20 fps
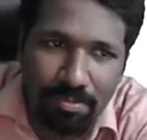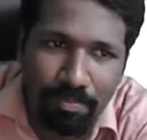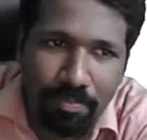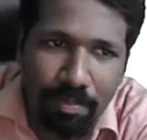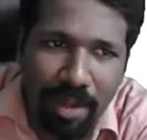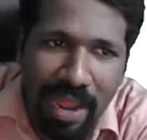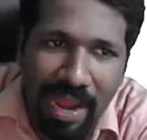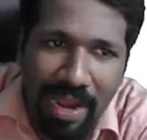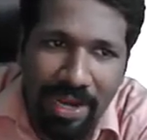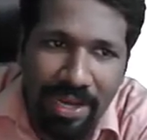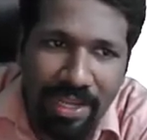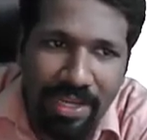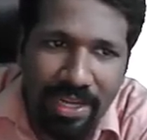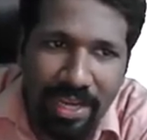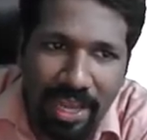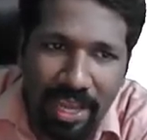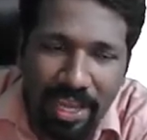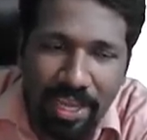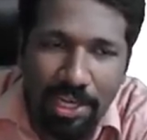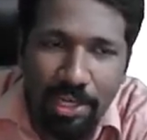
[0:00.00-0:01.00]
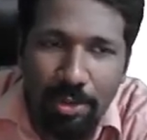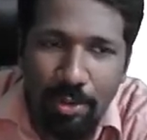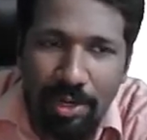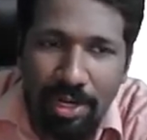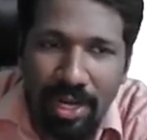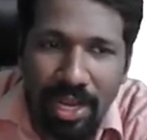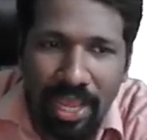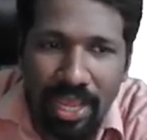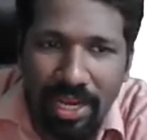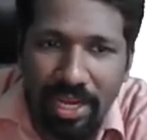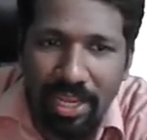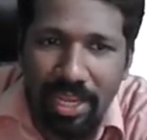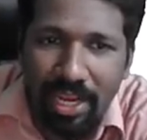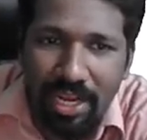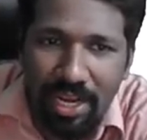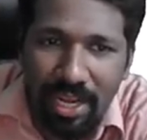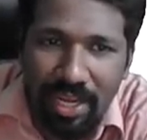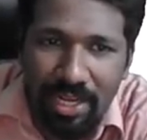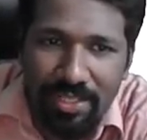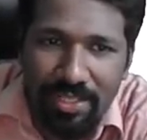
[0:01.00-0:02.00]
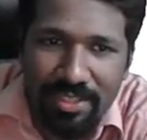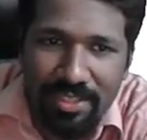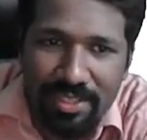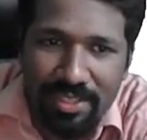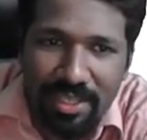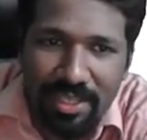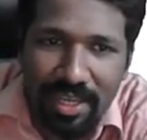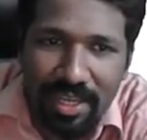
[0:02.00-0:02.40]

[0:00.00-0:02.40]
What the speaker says: adding 9 to it, 98, 96.